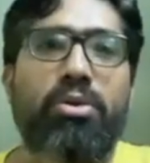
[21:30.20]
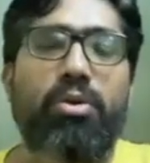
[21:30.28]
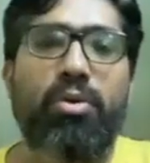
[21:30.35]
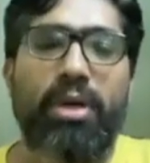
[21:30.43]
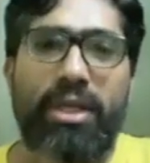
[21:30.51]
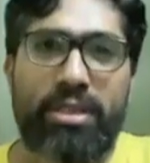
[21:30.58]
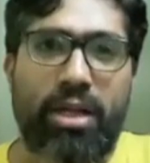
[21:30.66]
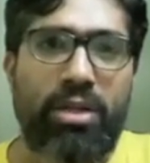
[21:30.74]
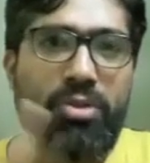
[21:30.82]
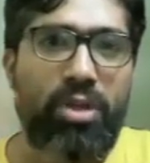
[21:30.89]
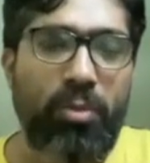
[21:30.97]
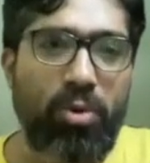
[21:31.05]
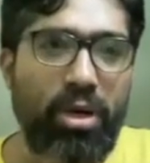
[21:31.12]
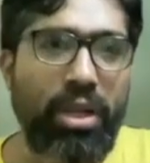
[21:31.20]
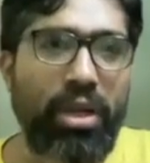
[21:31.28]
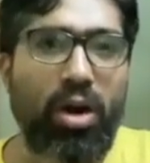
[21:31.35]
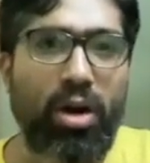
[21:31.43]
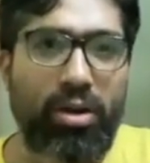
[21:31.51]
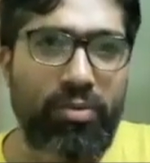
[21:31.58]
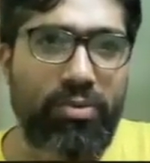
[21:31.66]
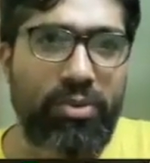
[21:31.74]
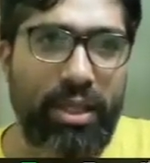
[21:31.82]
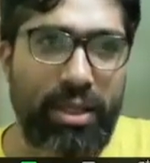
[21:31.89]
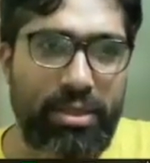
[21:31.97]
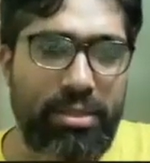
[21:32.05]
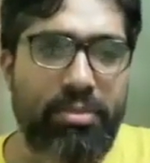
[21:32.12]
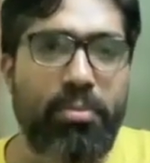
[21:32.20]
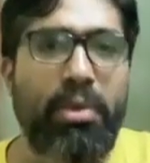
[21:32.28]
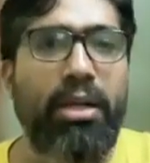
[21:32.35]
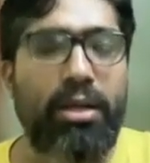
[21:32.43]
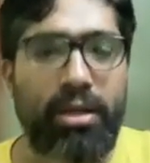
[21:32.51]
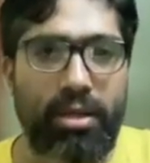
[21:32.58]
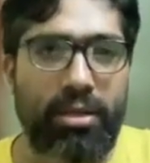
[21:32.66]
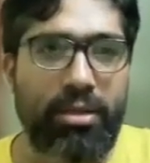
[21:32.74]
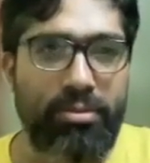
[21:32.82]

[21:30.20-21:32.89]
So it is also about a lot of things. But